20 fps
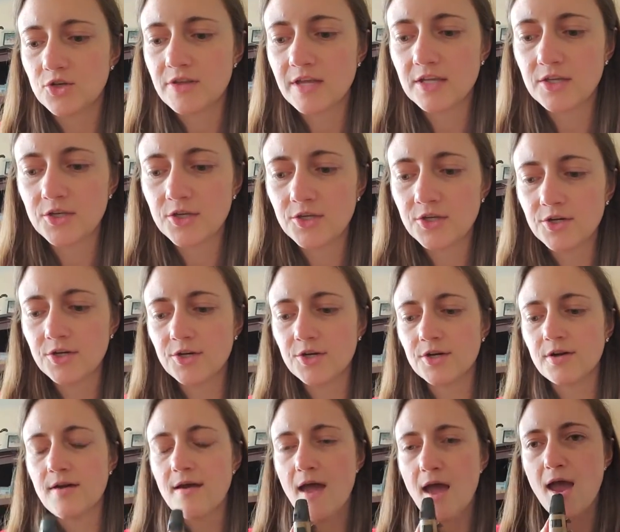that
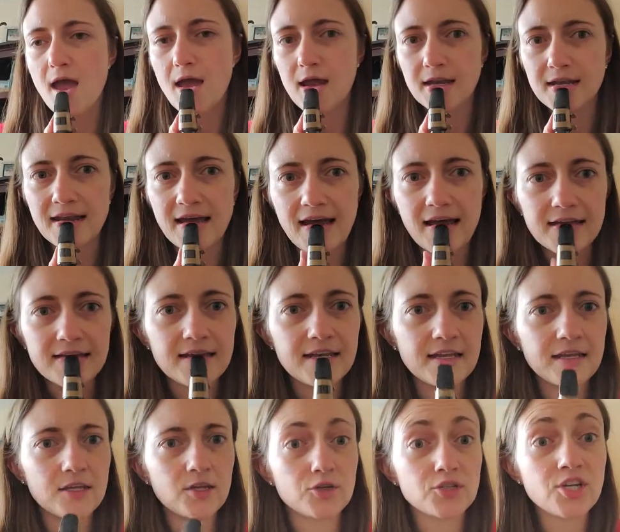you're not
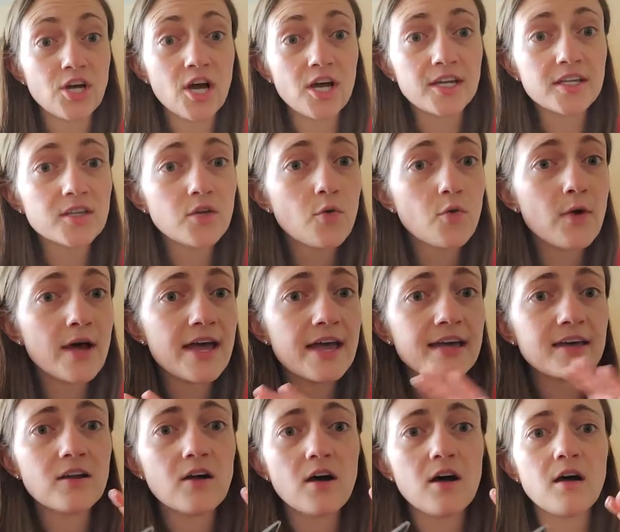getting your tongue in the way
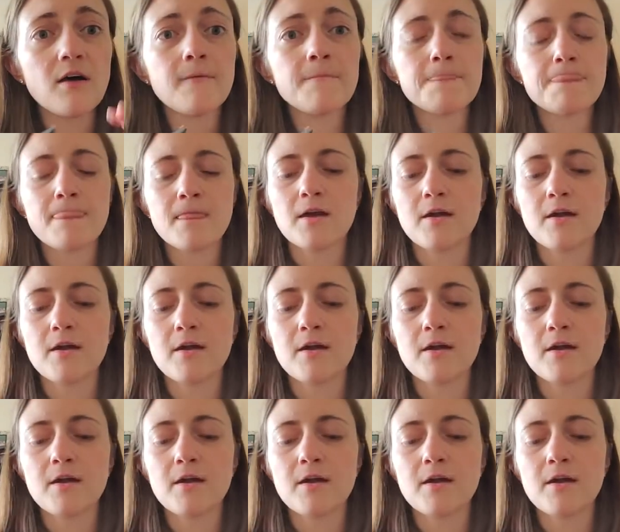at all.